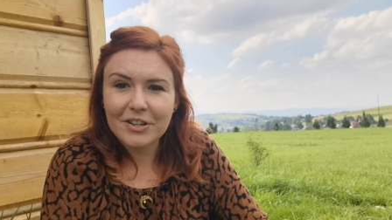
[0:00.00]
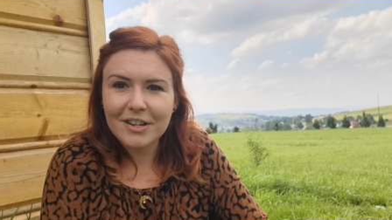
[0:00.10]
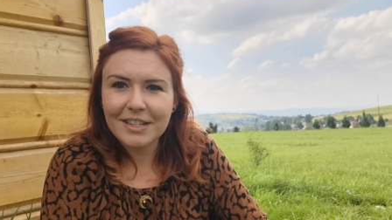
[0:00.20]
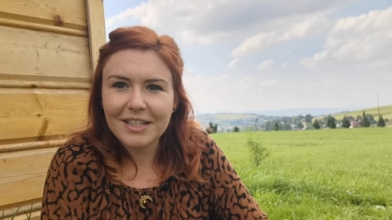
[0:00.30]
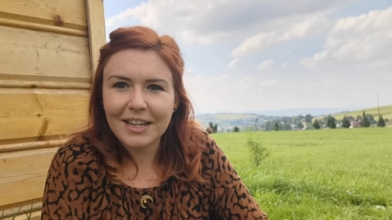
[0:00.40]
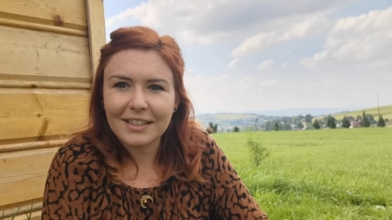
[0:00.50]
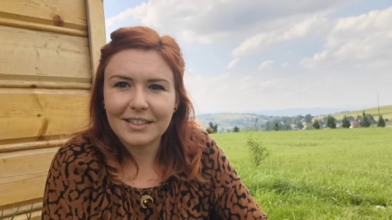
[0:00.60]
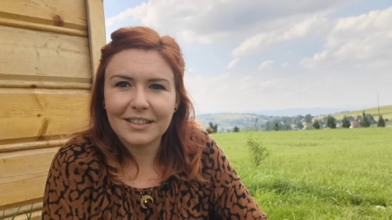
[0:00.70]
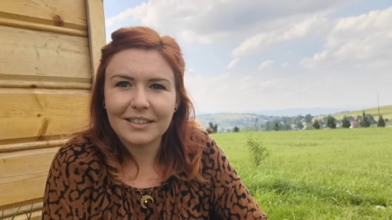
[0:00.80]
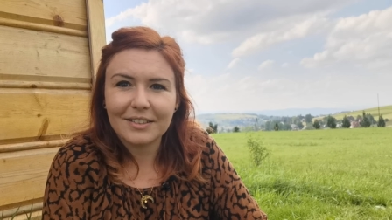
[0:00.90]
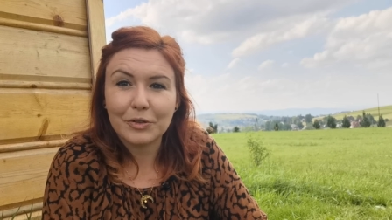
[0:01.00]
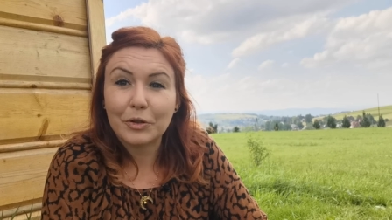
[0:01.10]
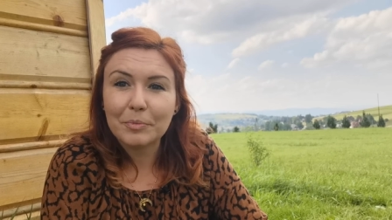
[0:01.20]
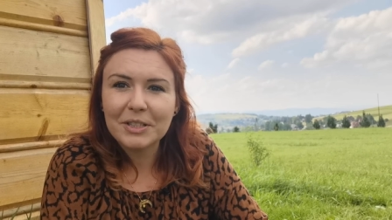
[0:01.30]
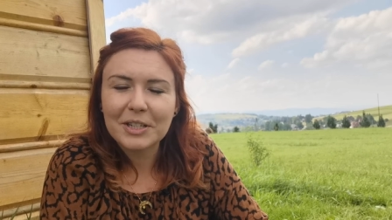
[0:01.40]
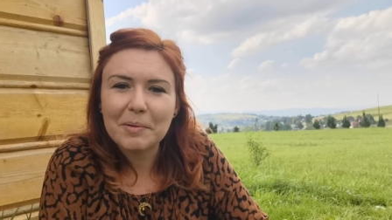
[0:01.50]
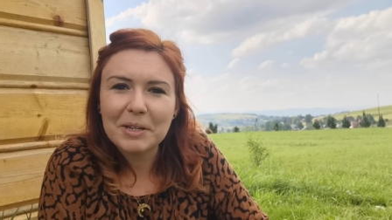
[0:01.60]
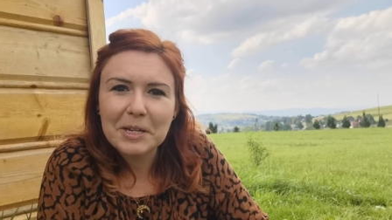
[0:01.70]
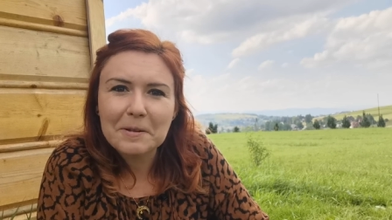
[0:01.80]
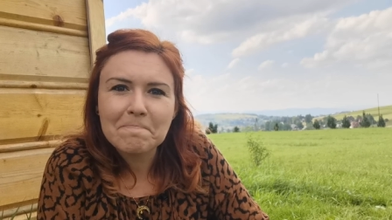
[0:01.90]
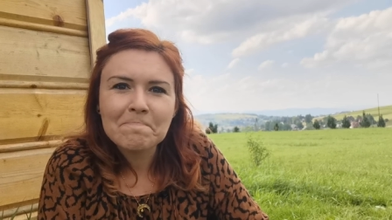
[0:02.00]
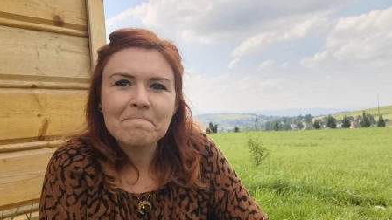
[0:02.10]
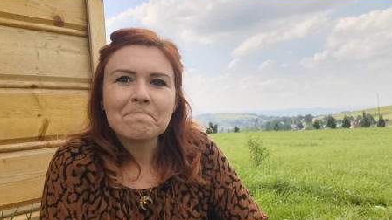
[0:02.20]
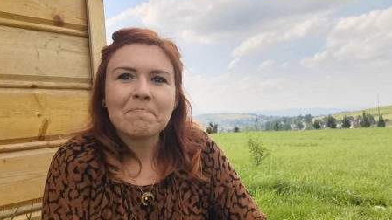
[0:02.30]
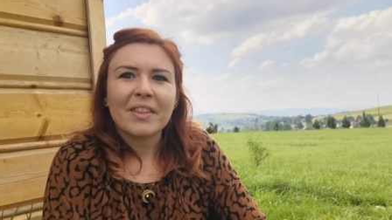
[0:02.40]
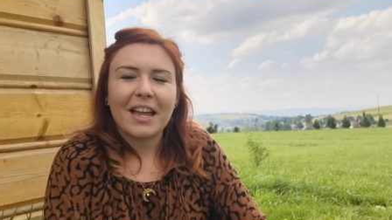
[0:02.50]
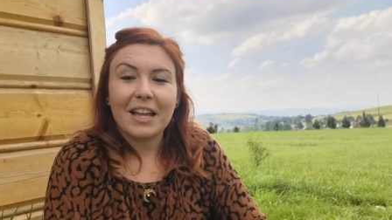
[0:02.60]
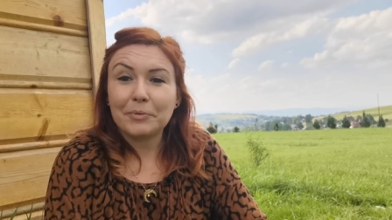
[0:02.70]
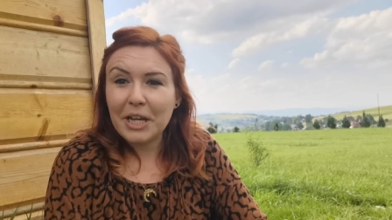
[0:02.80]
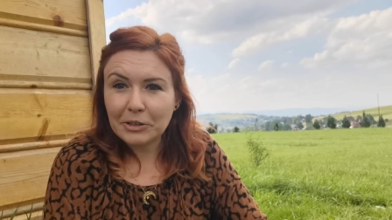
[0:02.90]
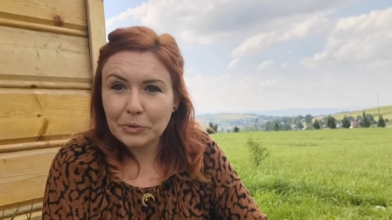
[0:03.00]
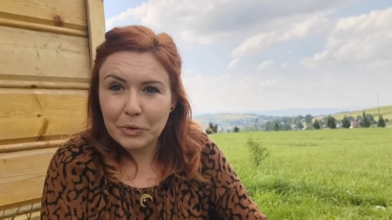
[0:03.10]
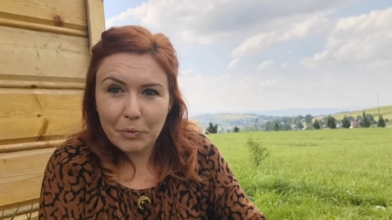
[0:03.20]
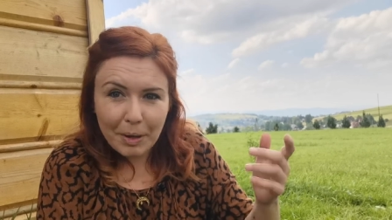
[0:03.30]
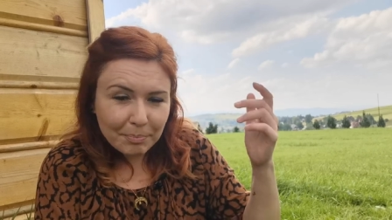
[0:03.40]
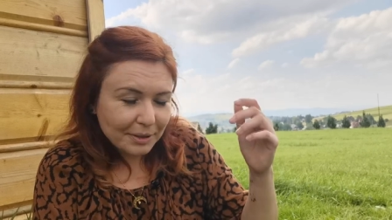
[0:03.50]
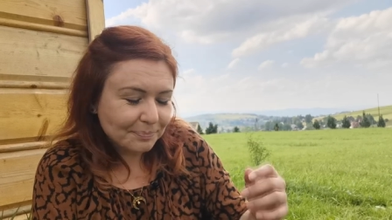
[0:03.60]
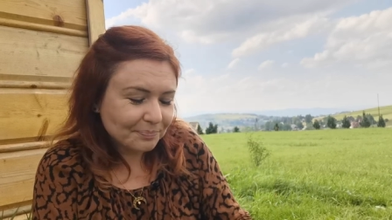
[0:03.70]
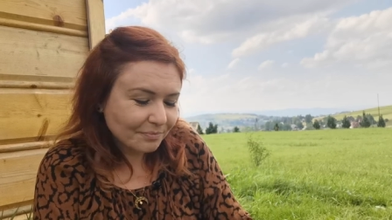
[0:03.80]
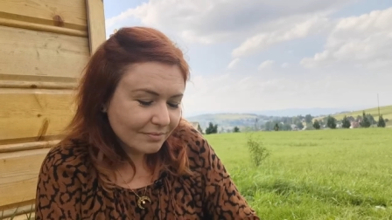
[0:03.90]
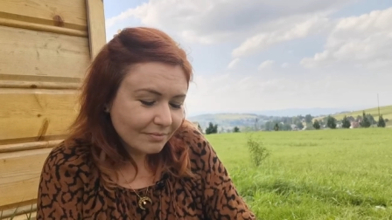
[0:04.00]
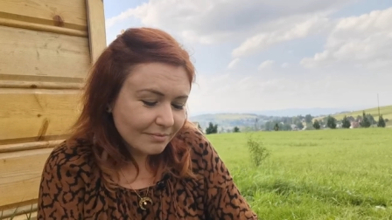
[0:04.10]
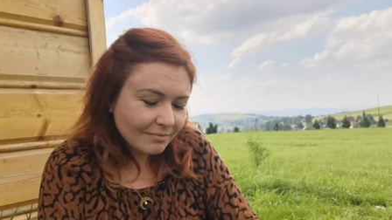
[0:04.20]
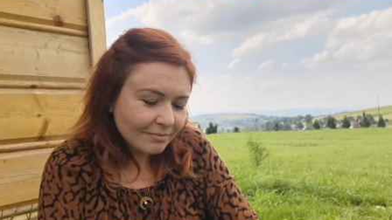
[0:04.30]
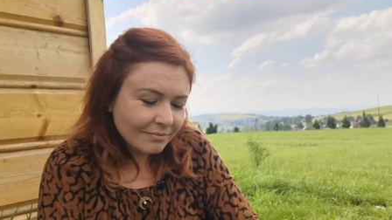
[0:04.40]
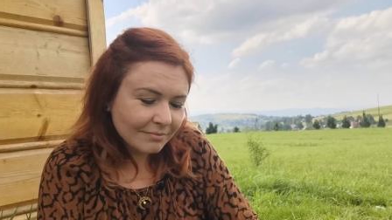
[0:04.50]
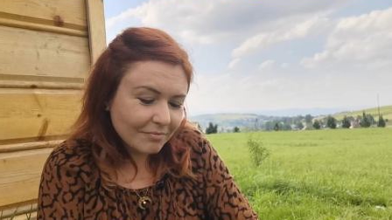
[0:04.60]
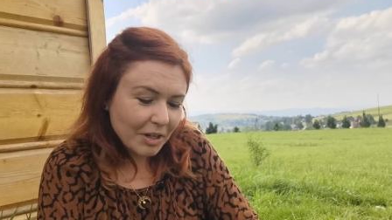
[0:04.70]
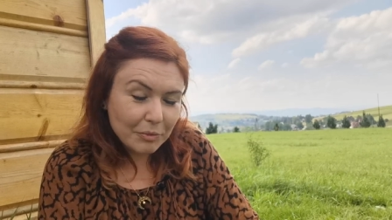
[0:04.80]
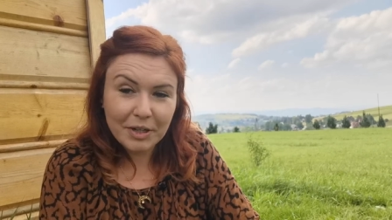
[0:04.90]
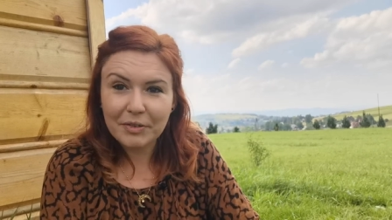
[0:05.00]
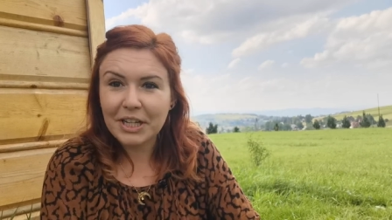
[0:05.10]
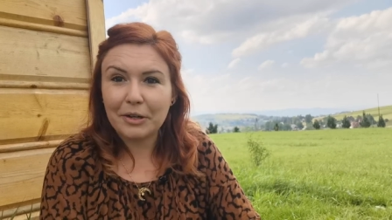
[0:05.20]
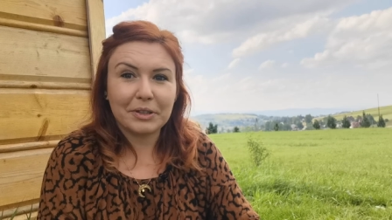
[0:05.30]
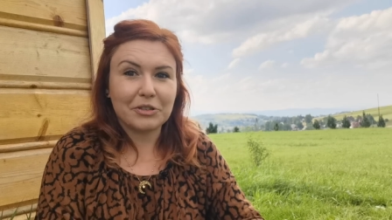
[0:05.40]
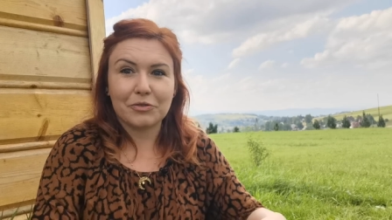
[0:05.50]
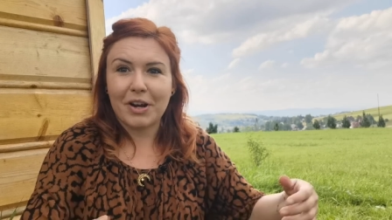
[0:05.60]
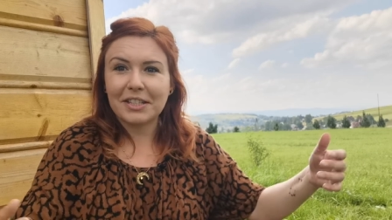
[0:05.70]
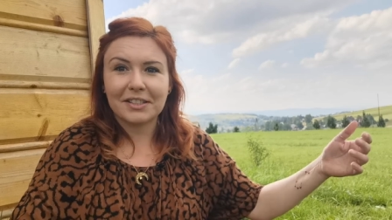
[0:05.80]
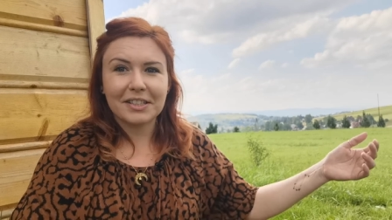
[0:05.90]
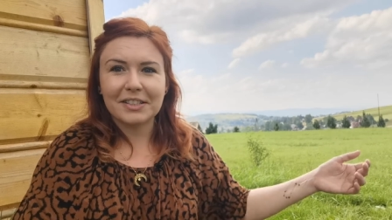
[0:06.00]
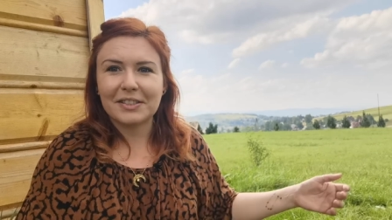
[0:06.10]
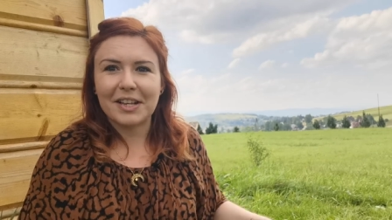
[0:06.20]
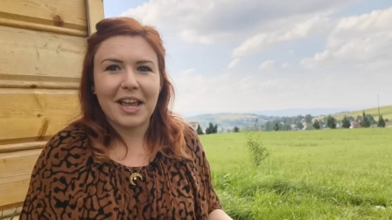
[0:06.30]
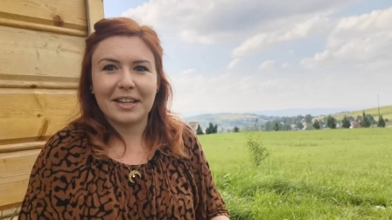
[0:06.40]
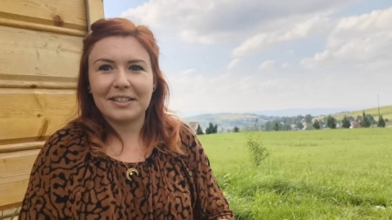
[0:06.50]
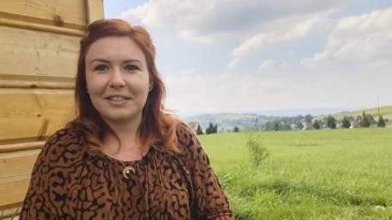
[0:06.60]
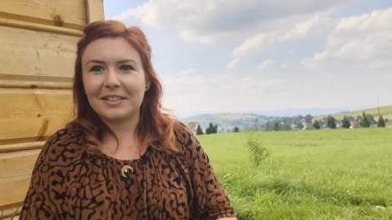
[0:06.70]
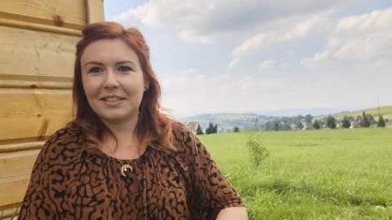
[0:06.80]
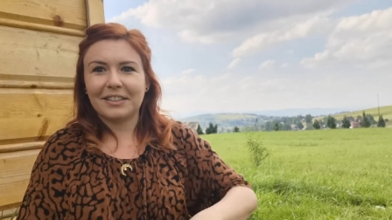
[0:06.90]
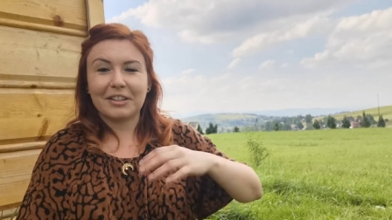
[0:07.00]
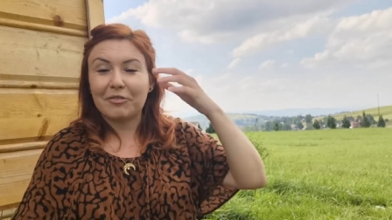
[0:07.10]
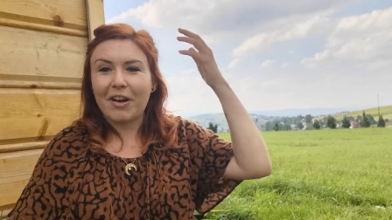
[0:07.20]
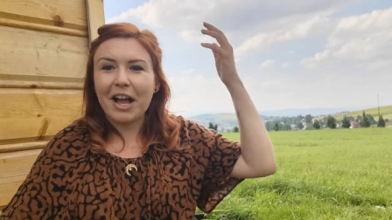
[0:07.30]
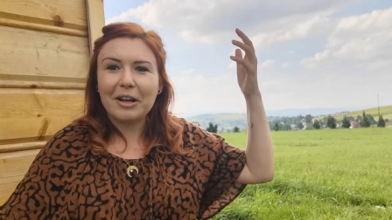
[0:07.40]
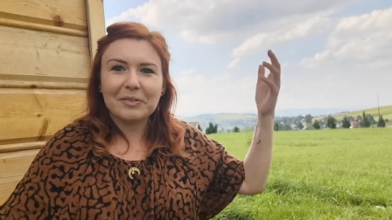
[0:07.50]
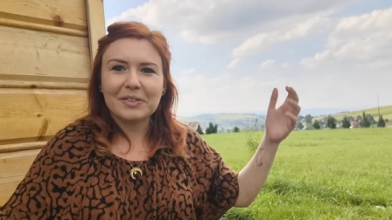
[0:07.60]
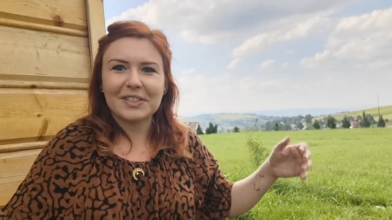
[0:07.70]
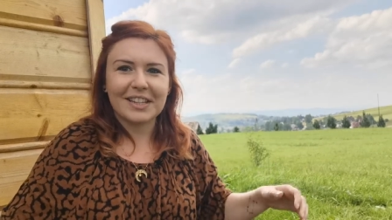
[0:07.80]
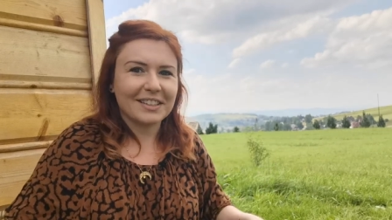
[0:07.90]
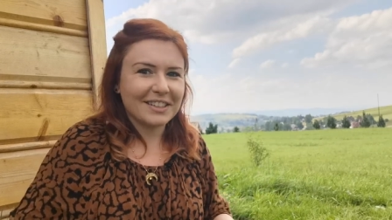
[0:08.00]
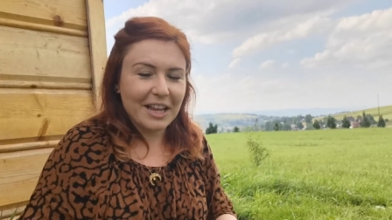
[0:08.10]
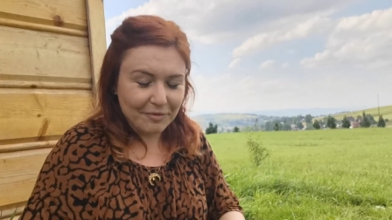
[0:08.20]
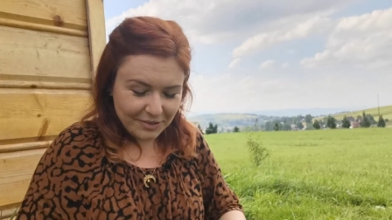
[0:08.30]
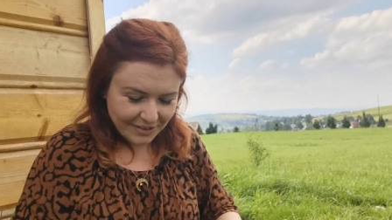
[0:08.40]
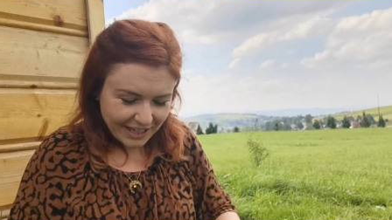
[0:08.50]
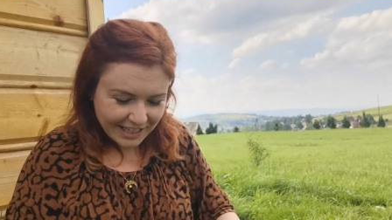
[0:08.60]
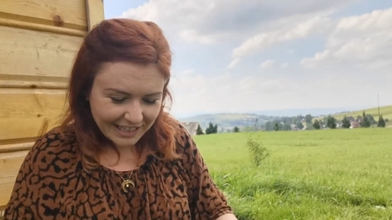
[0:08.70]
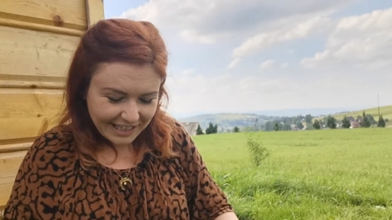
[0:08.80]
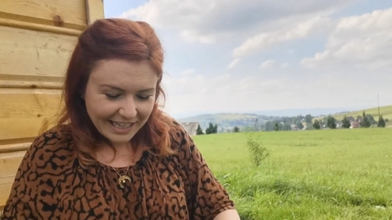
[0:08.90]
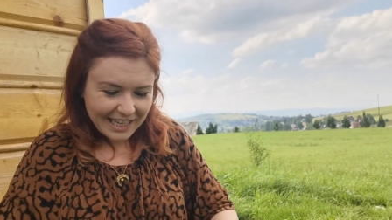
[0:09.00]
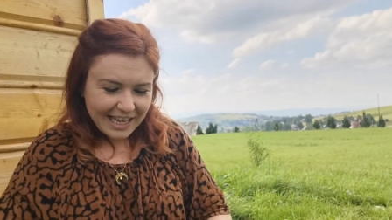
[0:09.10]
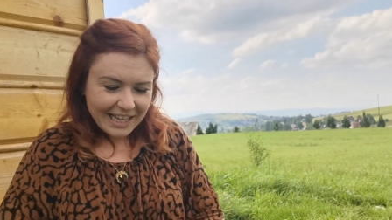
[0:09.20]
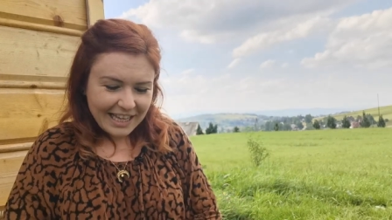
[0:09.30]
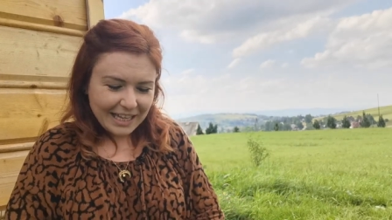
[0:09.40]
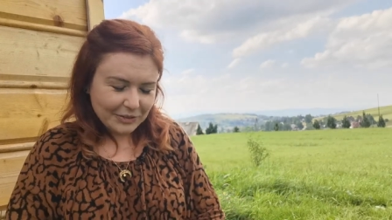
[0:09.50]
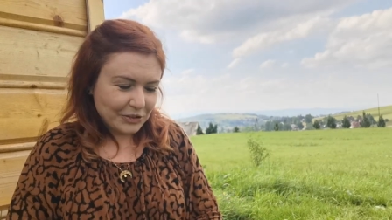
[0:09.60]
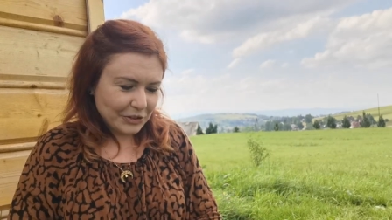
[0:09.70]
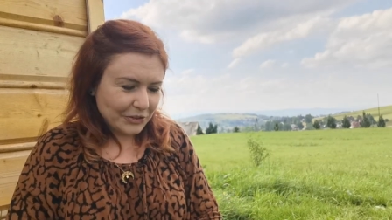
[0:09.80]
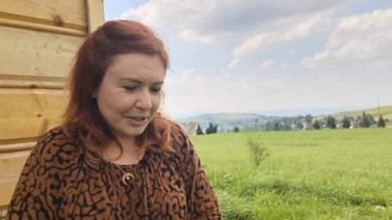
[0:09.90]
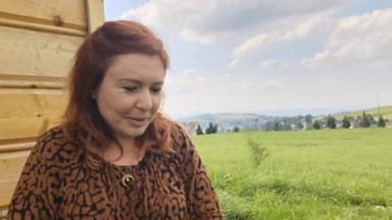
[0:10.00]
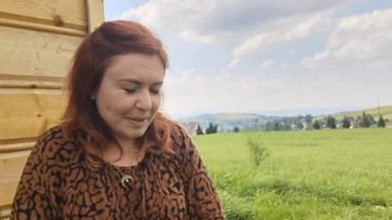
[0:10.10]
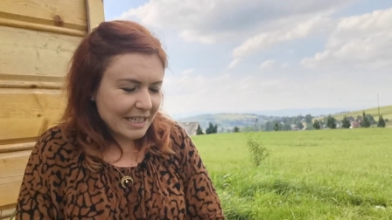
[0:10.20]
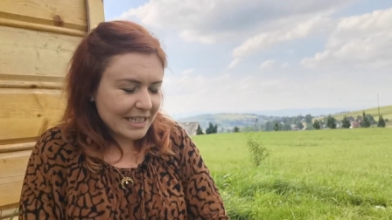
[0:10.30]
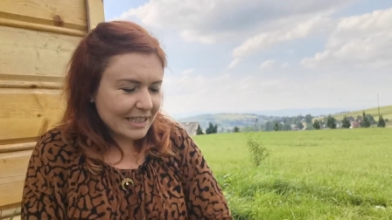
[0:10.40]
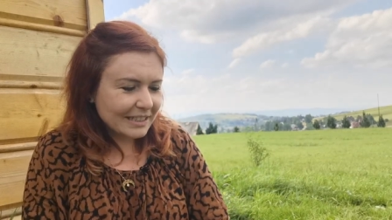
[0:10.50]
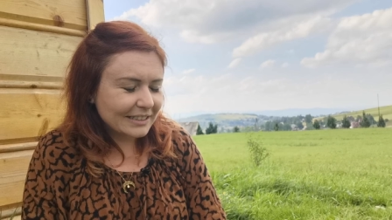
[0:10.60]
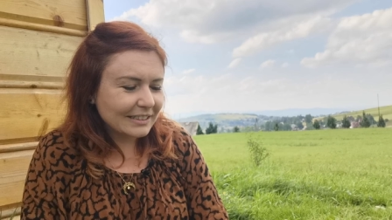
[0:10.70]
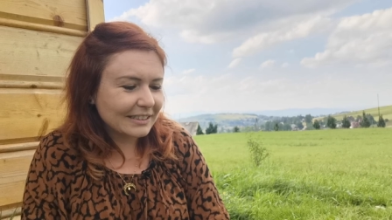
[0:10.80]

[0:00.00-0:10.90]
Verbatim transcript: it occurred that the storm is coming and we had to go up mm, wearing our dresses and uh, crowns and everything I'll show you in a minute